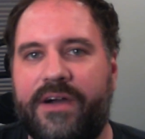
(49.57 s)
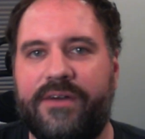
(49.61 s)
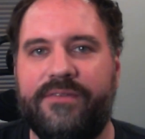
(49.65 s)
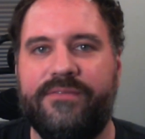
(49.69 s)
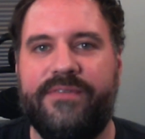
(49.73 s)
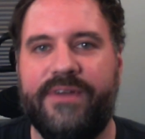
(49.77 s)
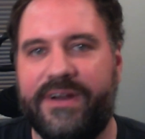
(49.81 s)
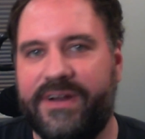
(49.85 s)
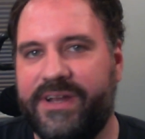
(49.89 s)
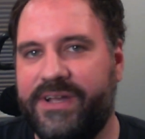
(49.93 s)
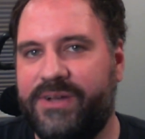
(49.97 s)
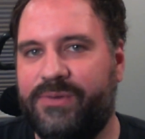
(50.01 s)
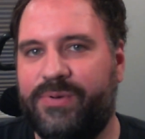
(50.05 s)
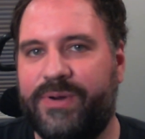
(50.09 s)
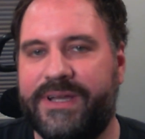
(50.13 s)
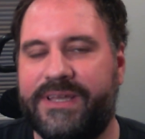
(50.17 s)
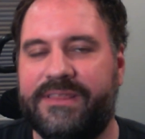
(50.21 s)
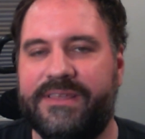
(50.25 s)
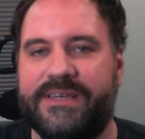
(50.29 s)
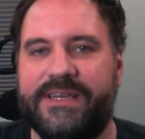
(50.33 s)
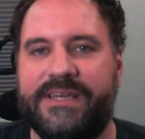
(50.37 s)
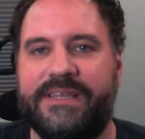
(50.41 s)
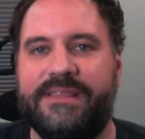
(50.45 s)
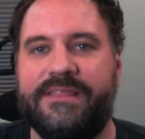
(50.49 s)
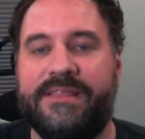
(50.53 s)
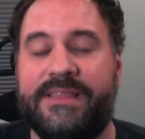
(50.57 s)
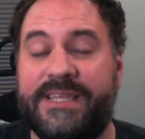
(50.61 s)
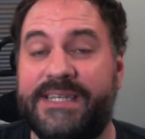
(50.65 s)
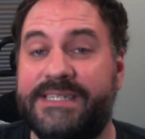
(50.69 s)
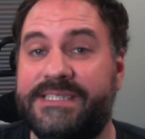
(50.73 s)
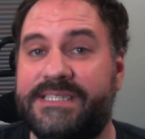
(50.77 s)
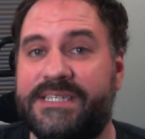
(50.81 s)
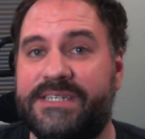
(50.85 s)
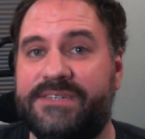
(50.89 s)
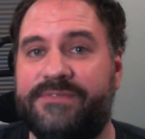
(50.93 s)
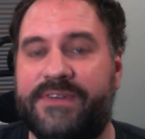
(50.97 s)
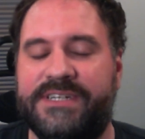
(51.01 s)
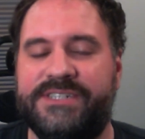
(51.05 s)
Very quickly,
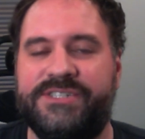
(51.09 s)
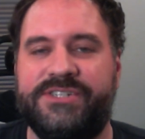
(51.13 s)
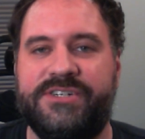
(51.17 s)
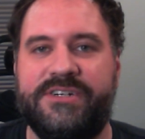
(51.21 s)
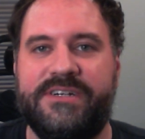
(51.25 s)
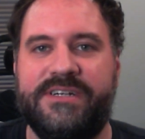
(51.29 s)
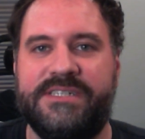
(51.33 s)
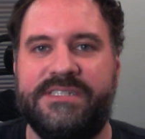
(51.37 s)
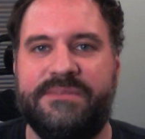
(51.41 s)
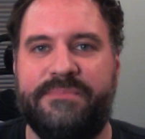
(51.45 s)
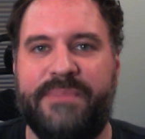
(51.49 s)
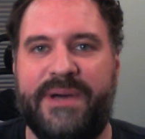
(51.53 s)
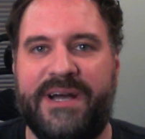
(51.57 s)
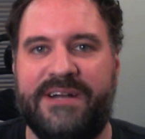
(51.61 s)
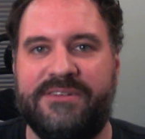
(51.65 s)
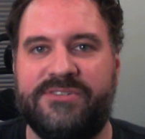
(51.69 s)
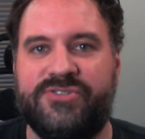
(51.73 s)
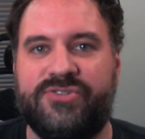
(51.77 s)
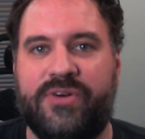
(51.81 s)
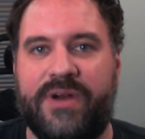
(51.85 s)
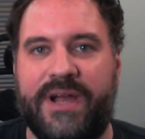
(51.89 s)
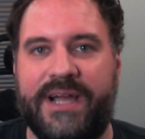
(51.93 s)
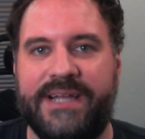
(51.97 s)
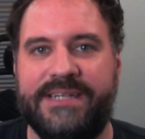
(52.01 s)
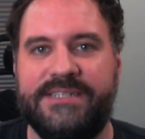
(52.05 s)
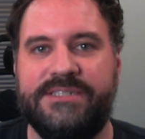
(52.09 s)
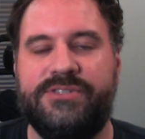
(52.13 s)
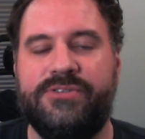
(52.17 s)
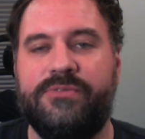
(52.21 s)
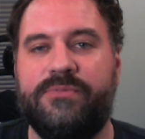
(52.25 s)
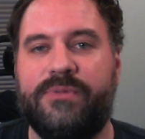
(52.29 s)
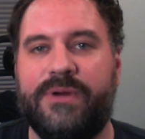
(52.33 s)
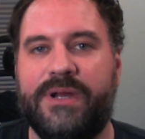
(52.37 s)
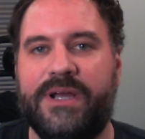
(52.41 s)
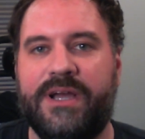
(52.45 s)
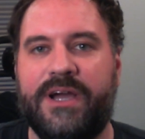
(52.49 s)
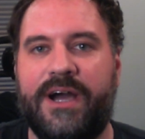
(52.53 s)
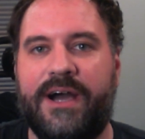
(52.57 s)
this adventure is about trying to
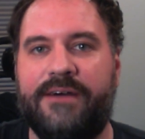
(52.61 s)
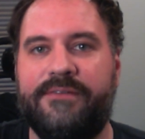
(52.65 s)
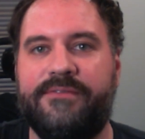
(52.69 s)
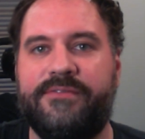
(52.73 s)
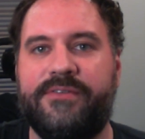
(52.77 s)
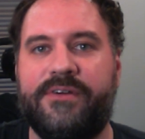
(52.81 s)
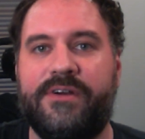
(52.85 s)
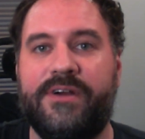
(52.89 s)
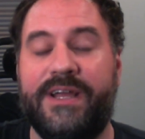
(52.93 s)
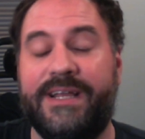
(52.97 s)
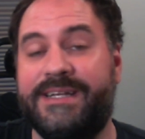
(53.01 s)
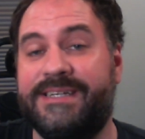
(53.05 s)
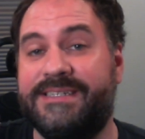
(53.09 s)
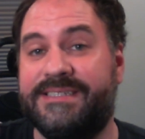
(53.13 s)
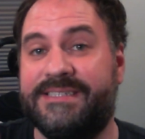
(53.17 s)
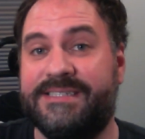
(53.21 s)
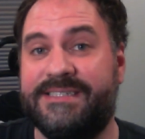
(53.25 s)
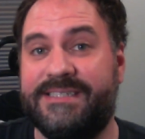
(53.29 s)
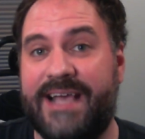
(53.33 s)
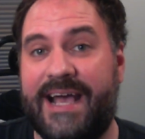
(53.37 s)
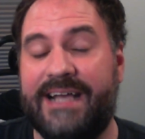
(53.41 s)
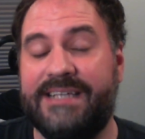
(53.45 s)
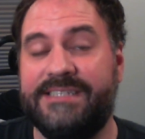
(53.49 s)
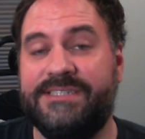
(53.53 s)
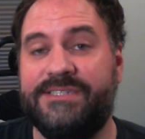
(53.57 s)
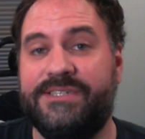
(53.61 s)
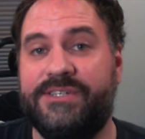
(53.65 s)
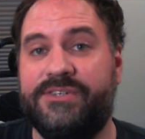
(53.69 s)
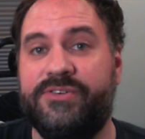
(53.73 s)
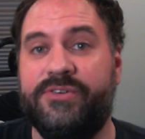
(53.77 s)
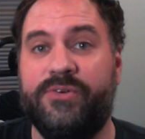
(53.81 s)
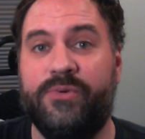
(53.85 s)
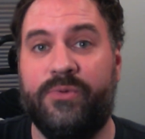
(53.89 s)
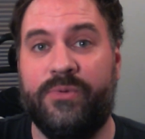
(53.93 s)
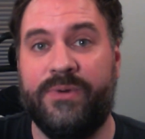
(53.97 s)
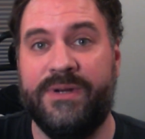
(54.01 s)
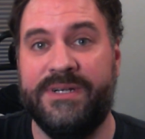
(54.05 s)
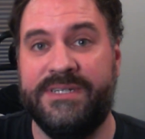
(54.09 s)
recover an assassin
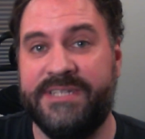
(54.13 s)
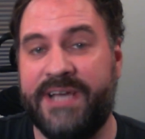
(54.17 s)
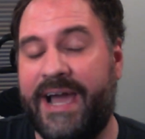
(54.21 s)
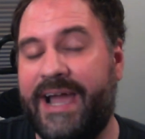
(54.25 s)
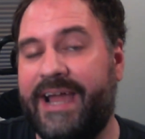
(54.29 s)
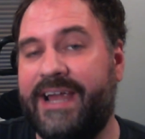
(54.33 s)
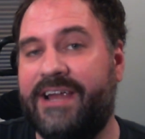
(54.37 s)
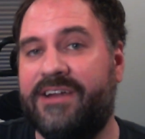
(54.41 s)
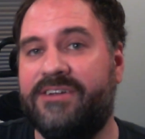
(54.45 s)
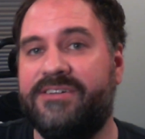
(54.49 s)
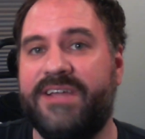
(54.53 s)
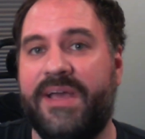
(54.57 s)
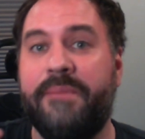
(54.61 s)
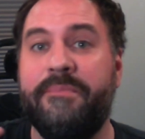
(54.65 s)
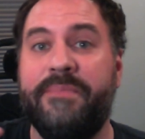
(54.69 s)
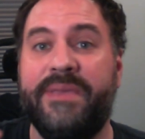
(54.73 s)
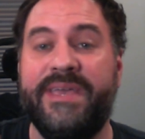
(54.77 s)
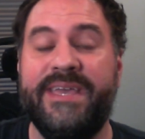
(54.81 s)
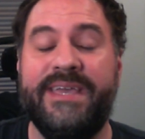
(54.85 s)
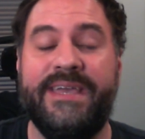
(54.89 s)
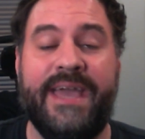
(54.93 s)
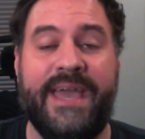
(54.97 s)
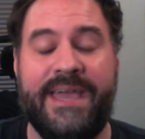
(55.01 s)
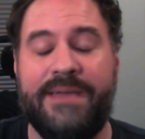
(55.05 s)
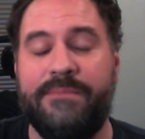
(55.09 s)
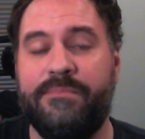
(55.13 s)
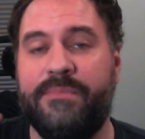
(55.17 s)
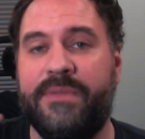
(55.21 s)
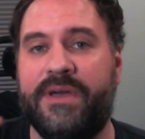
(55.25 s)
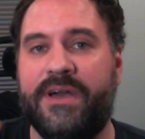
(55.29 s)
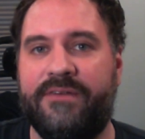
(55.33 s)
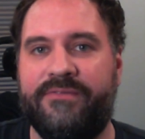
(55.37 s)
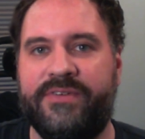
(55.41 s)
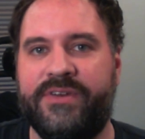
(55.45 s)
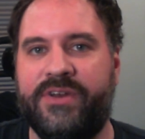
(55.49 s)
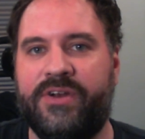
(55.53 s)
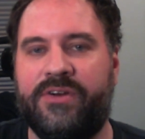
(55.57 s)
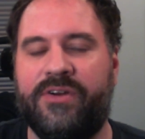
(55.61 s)
who retired and became
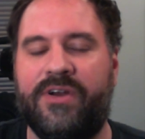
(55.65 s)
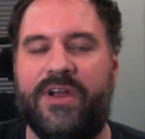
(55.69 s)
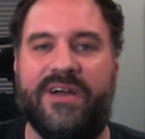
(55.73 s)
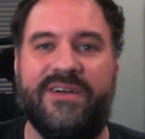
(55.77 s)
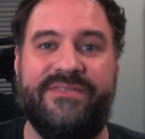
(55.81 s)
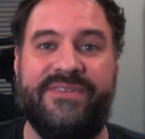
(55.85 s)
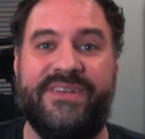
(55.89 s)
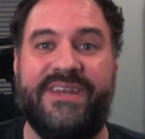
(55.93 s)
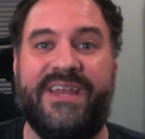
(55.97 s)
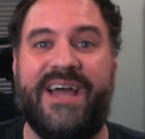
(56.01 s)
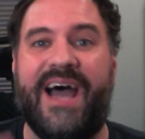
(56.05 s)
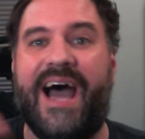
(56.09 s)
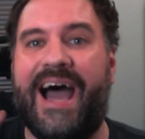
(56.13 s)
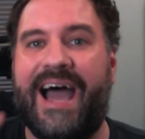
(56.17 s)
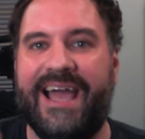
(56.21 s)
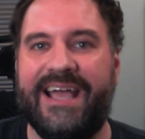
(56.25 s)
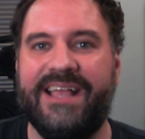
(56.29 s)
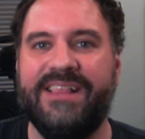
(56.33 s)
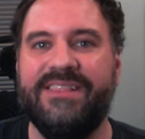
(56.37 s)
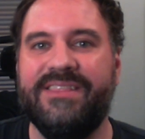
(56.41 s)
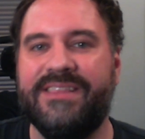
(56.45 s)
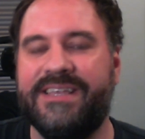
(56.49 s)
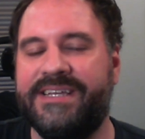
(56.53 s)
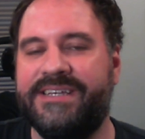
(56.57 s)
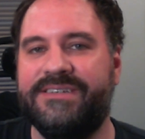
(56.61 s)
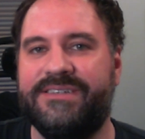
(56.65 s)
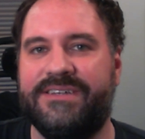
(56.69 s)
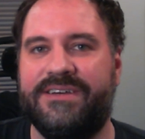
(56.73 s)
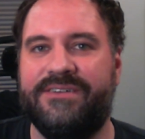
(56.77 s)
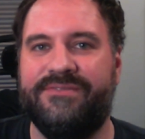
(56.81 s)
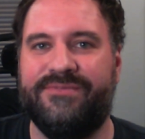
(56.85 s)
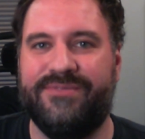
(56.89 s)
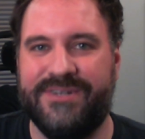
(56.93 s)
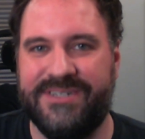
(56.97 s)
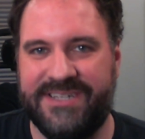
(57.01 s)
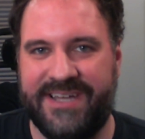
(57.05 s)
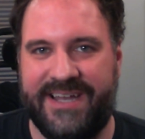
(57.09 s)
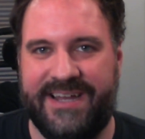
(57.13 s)
governor of an island
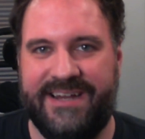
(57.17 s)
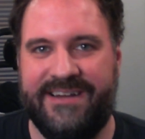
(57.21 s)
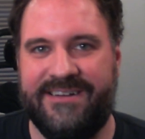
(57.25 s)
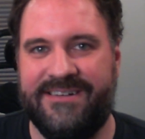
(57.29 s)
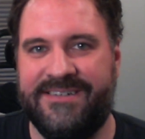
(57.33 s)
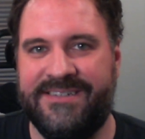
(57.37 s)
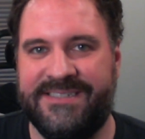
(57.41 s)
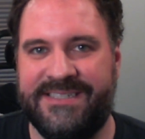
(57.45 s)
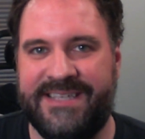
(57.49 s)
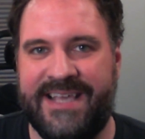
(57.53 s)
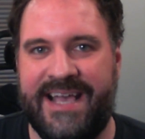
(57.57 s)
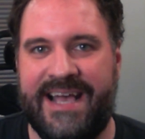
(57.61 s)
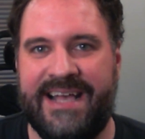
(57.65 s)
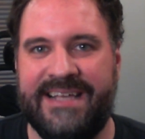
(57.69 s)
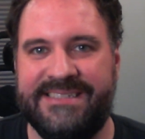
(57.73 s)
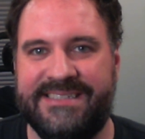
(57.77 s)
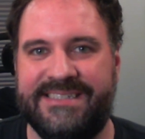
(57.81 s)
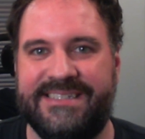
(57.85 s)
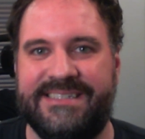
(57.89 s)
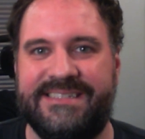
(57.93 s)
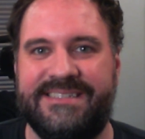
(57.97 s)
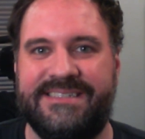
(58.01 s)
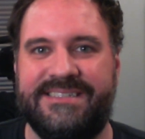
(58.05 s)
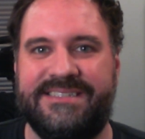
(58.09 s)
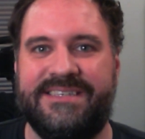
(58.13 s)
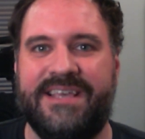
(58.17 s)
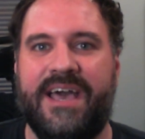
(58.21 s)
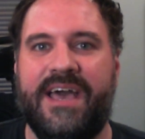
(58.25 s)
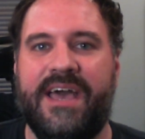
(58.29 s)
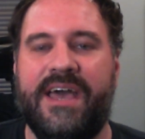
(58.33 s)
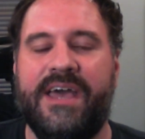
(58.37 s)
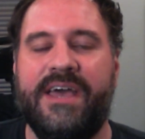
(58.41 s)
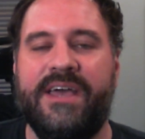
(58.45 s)
of retired assassins.